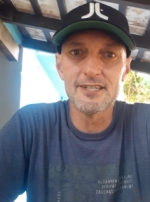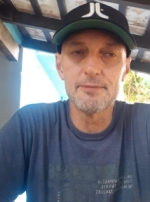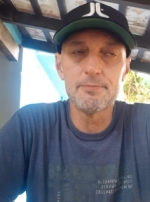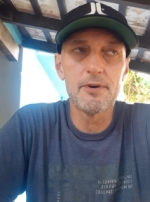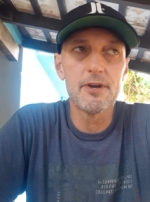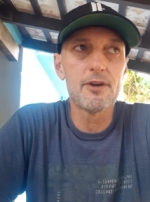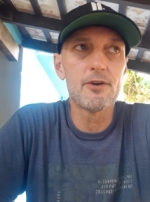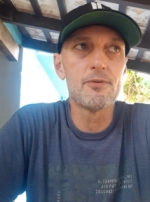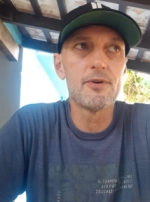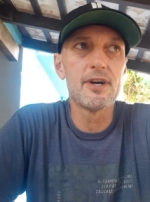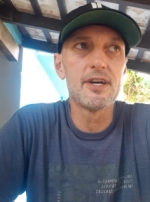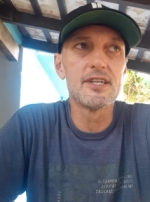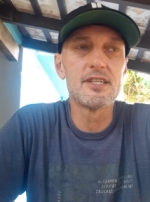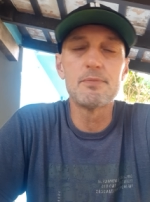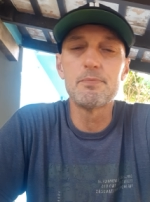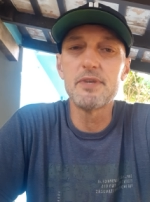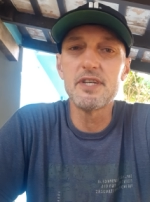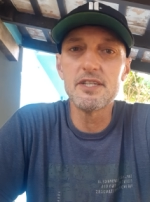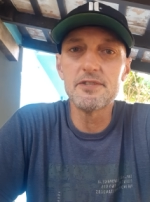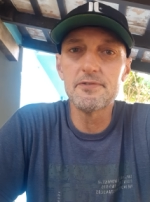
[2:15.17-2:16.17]
Paraguay
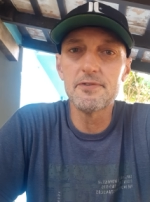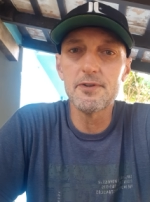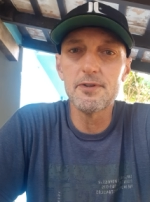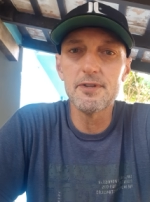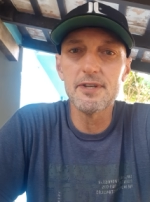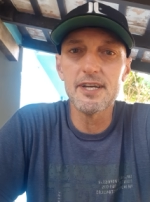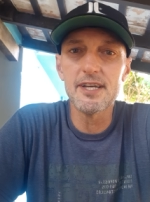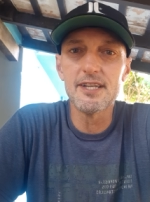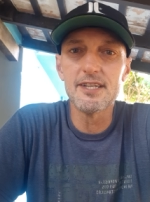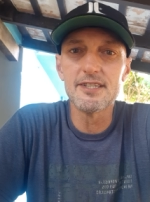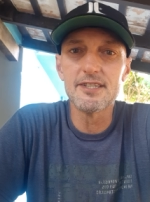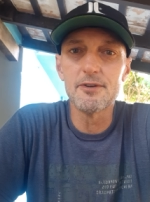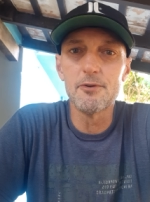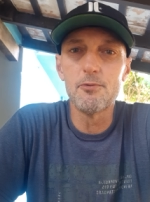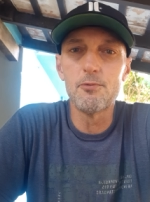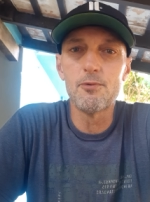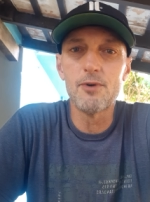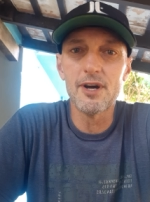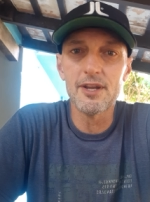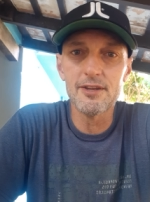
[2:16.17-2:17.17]
is peaceful. It is a
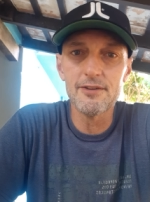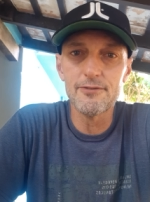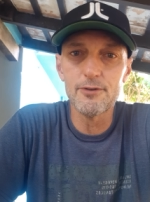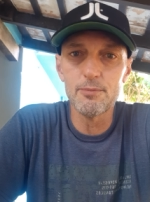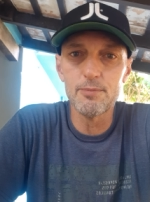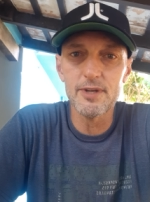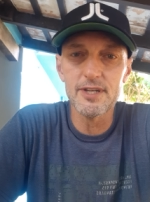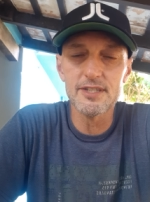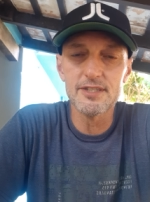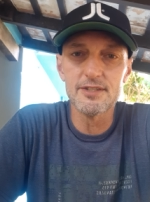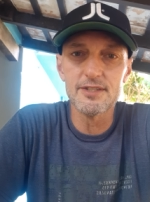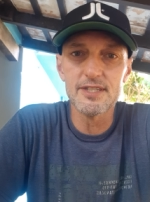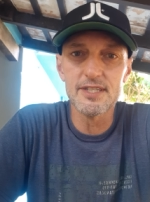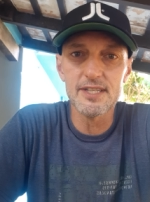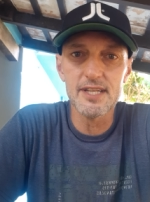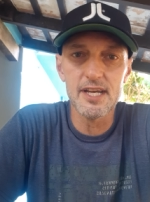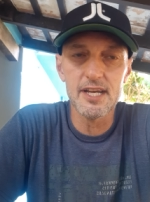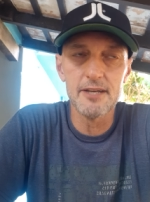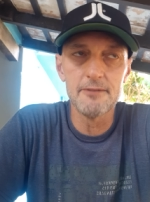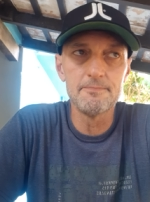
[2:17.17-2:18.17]
wonderful place to
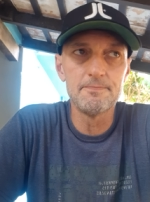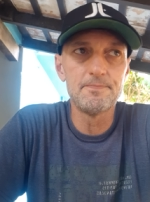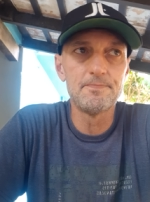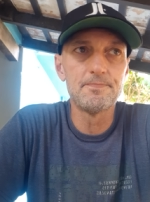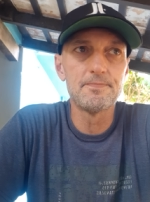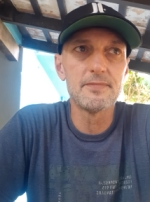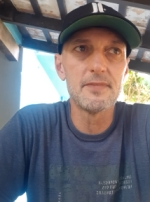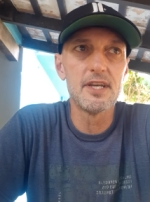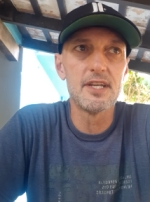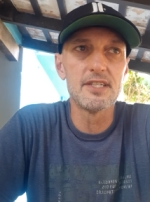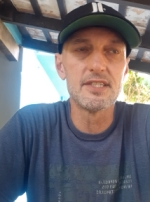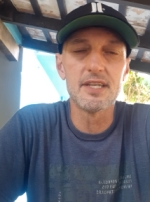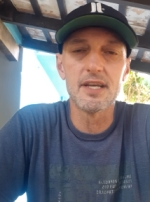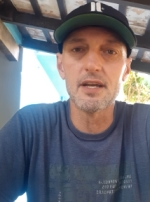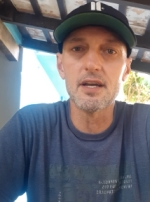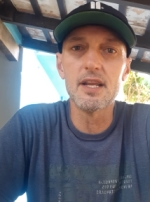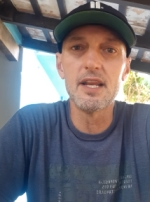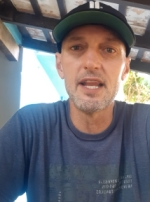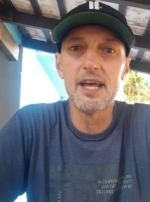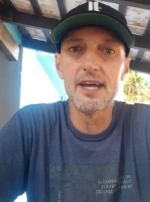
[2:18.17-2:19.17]
stay. It is a
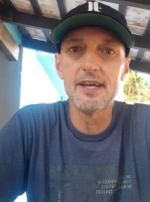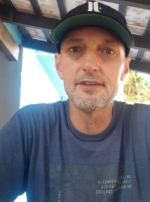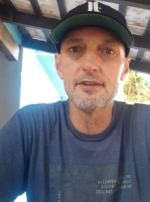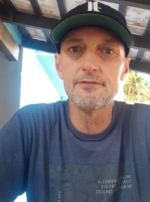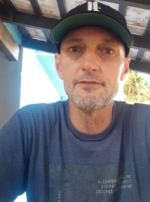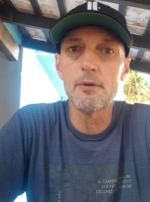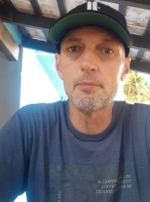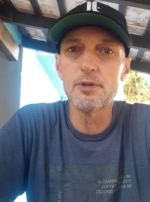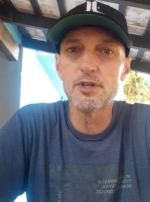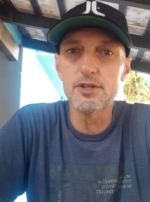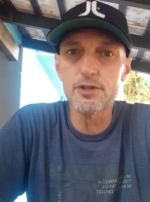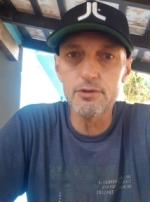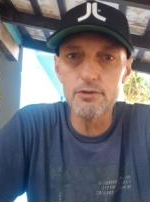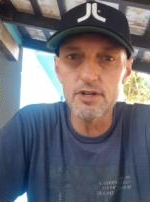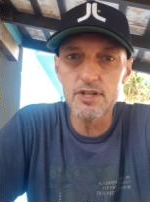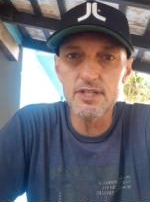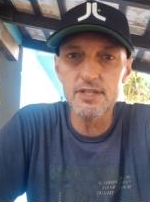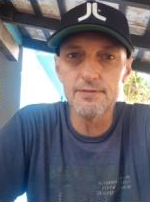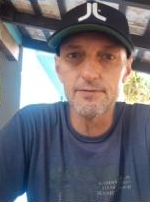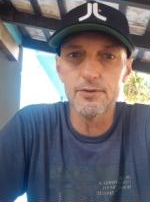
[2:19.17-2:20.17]
land of
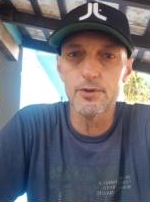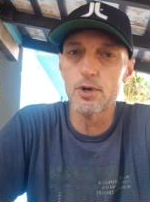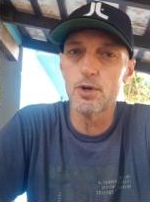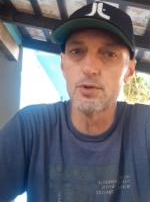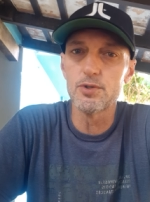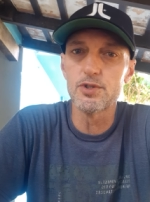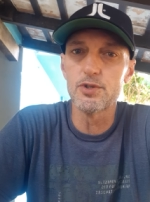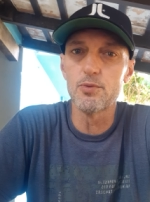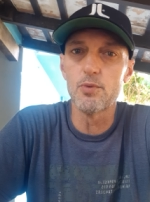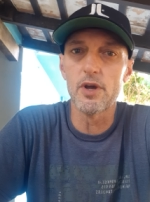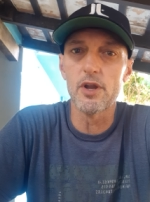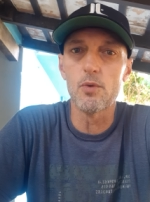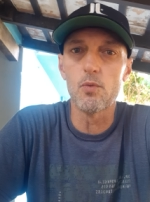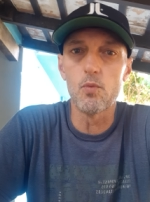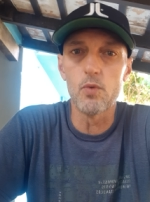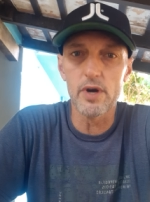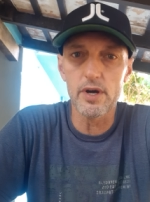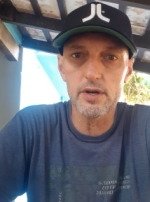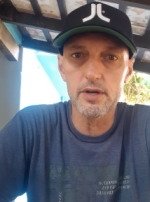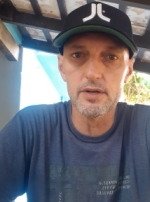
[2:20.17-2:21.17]
opportunity for those who want
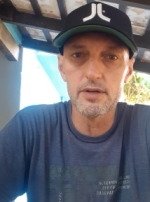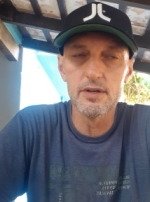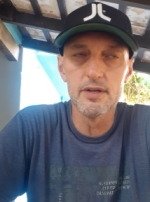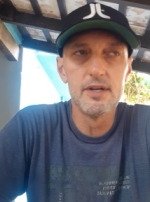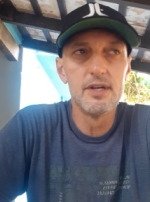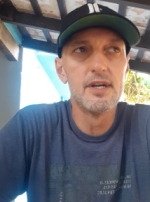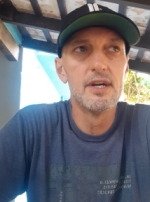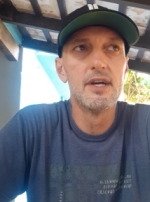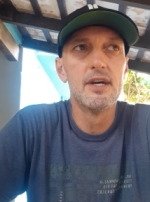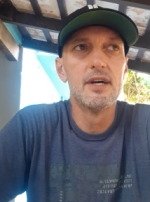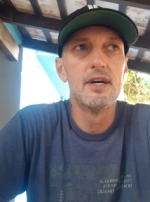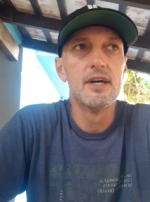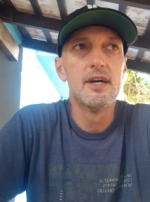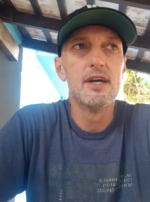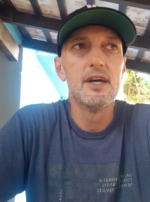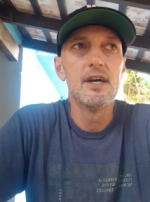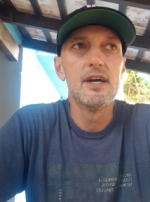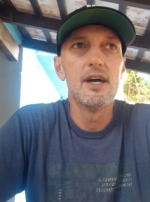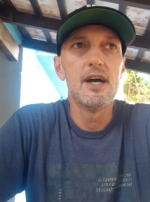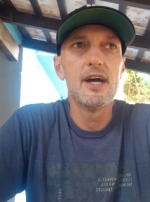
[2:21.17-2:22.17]
to work.
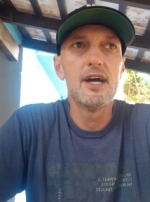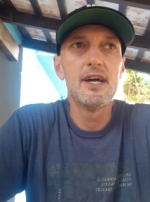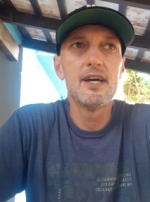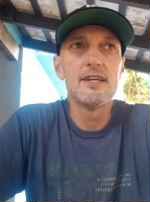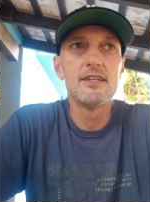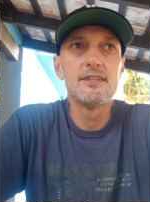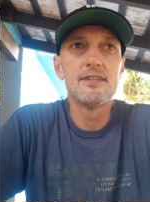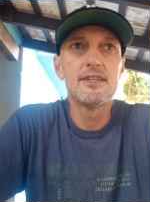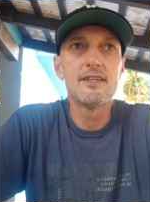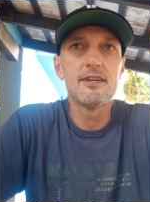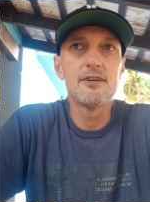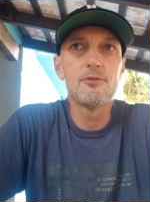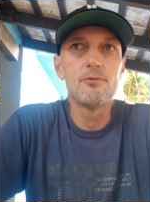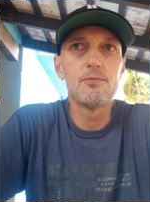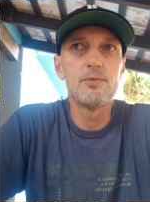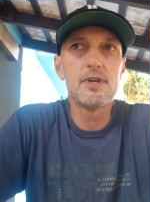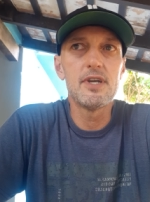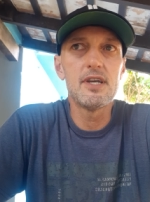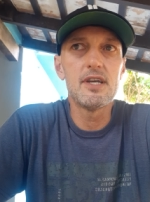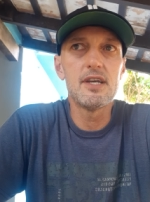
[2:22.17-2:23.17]
And
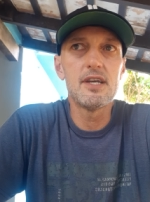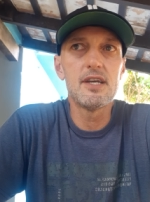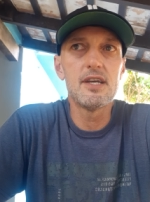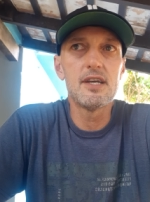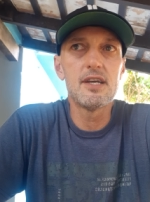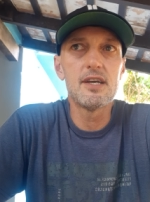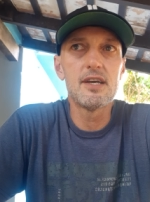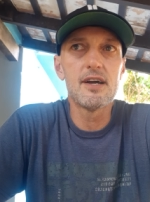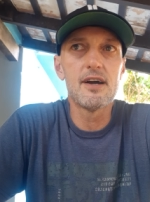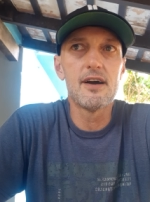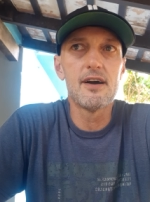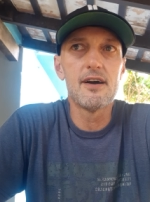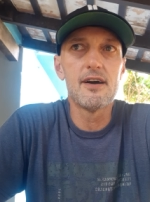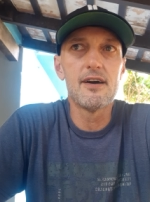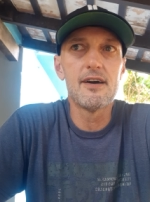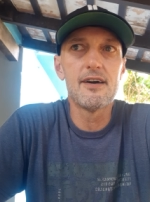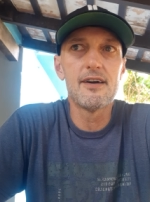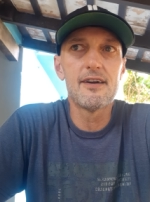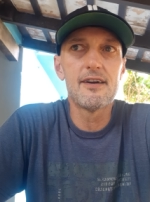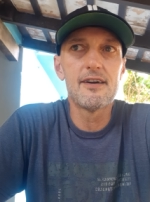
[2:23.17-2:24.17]
we
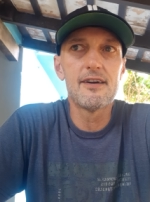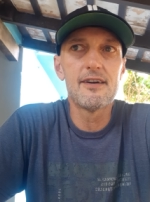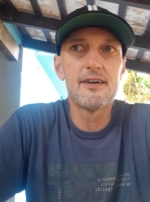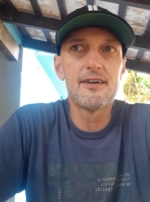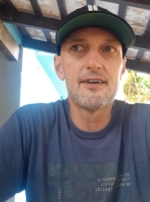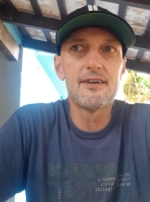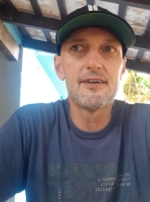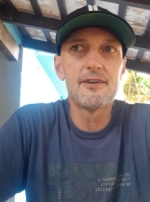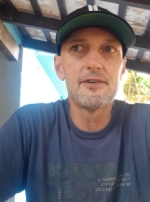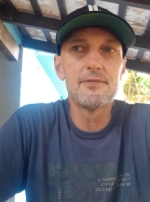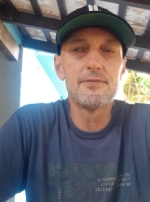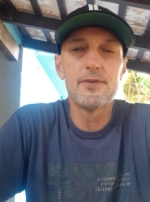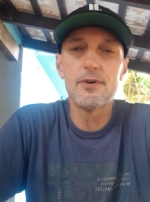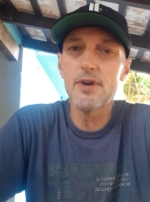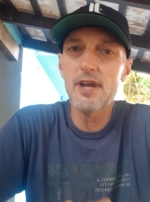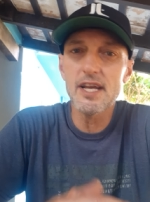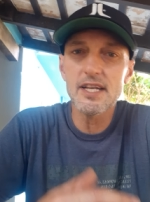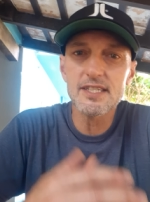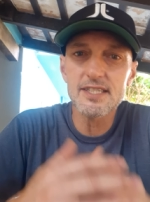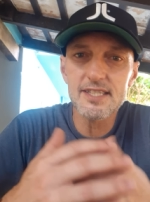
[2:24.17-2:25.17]
are
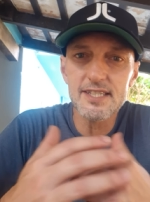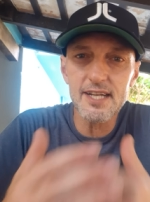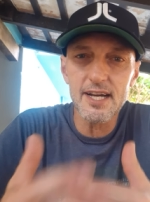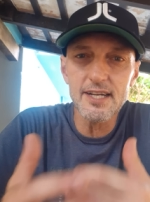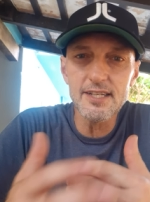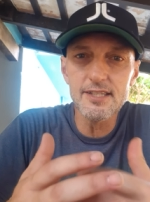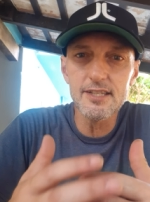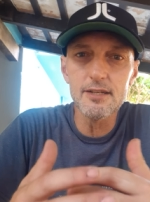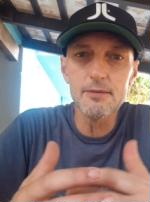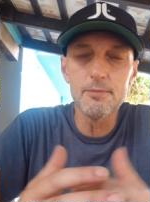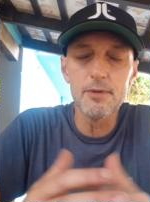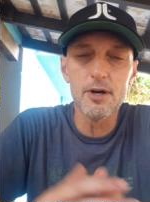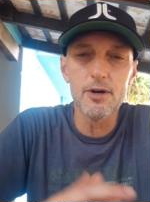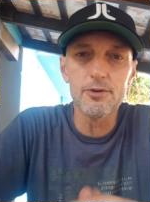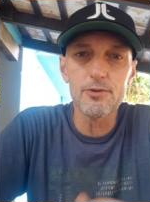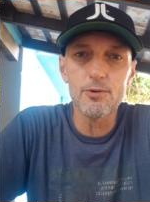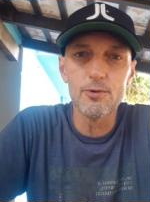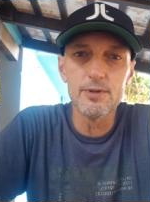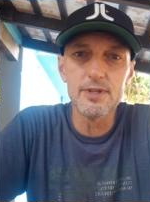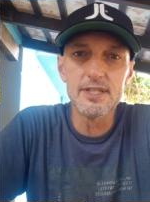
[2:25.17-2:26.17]
very excited
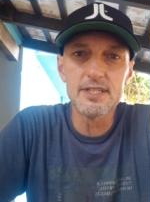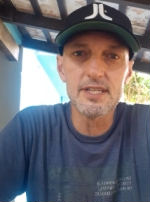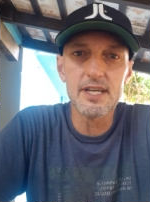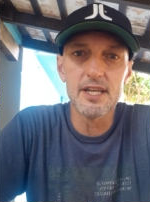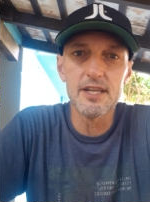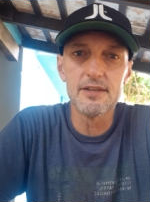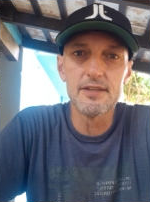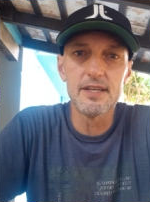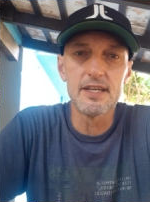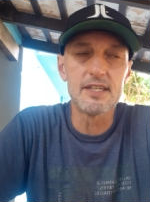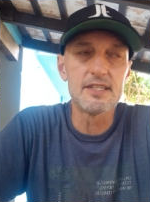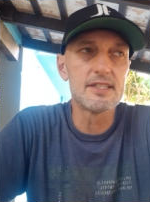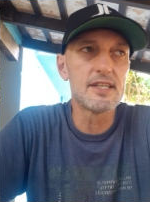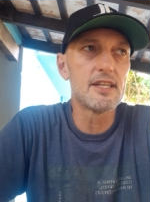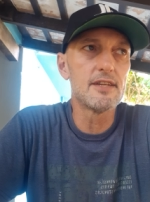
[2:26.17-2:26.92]
about all these kind of things.